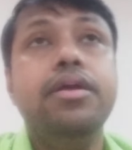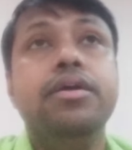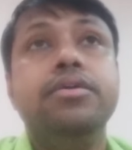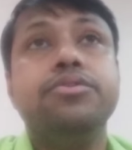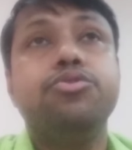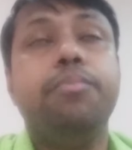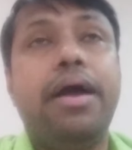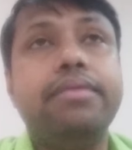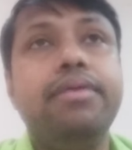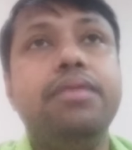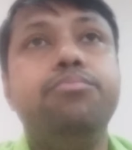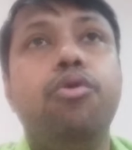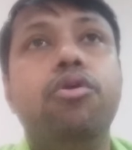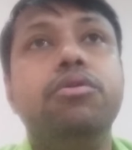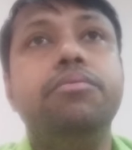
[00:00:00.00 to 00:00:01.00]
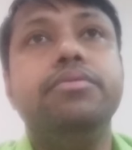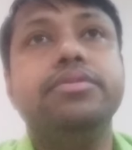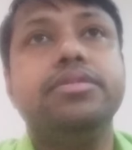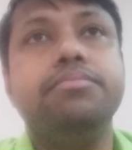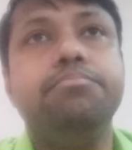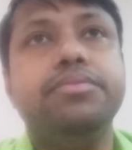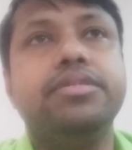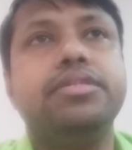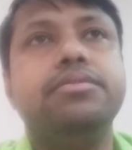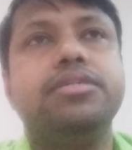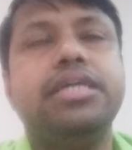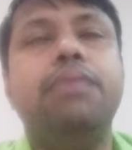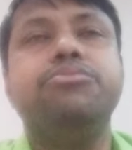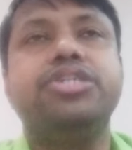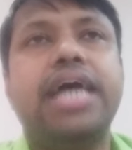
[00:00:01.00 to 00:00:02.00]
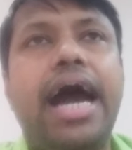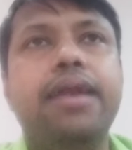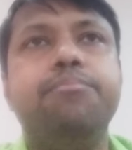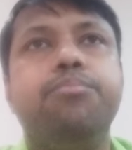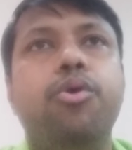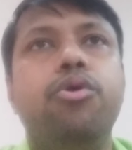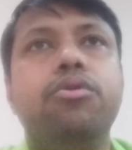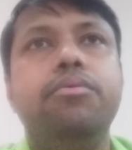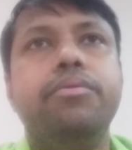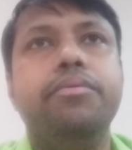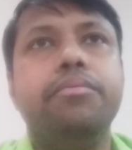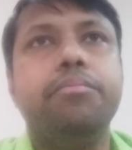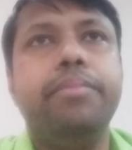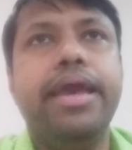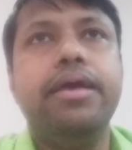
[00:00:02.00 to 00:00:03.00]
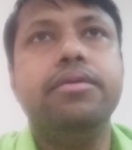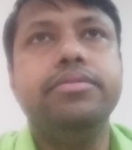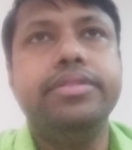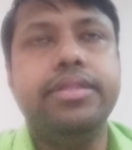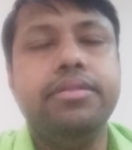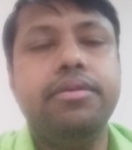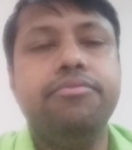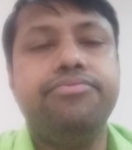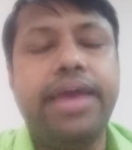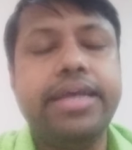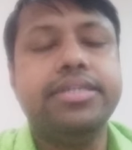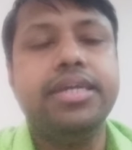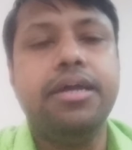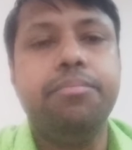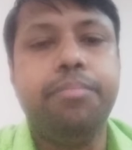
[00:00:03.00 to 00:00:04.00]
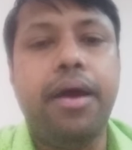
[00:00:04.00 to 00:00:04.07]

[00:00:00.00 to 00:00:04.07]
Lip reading: So vertebral bone, some sharp bone may fracture